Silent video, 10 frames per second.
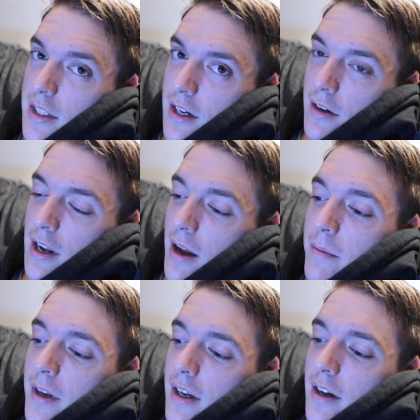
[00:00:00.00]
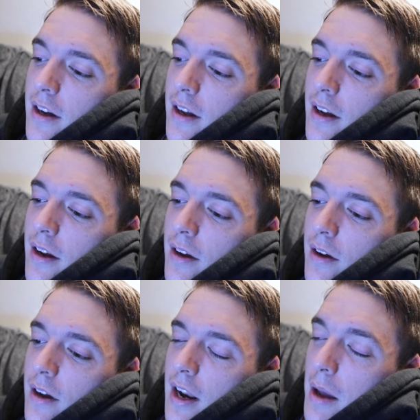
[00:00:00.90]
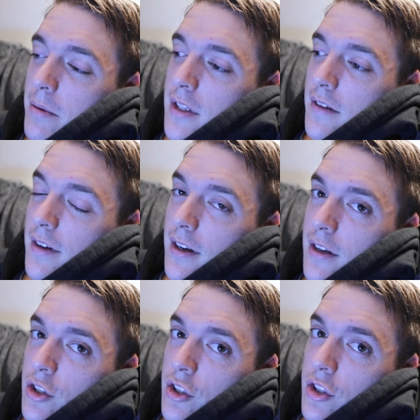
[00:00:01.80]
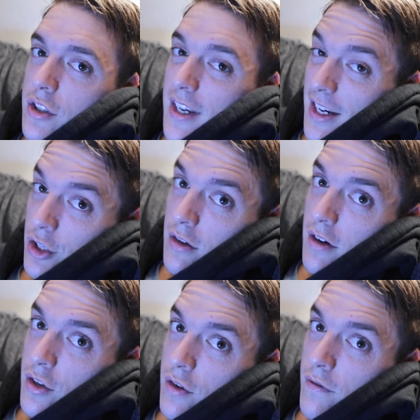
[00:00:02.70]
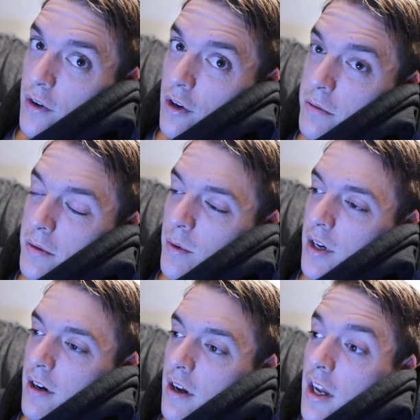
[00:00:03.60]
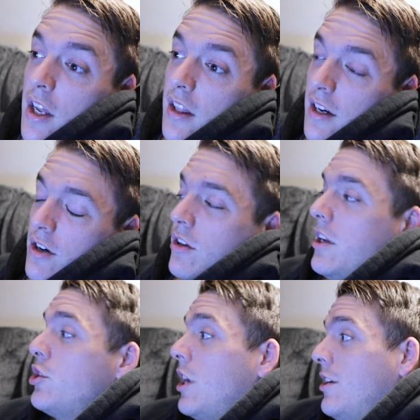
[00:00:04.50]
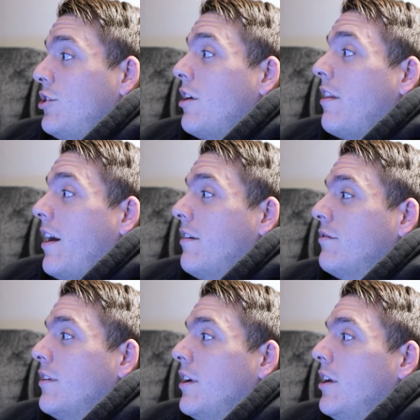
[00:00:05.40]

Sarah got me a an Apple TV second generation for Christmas one year literally changed our life.